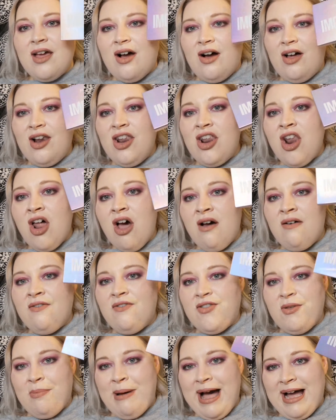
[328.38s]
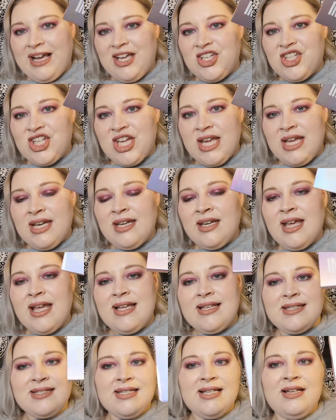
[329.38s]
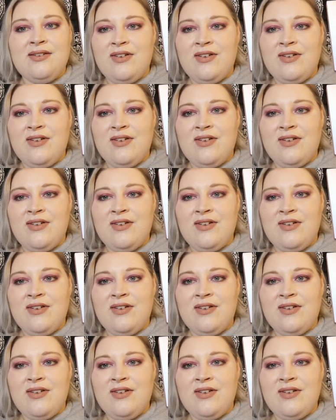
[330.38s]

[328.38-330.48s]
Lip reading: I love the packaging. It's still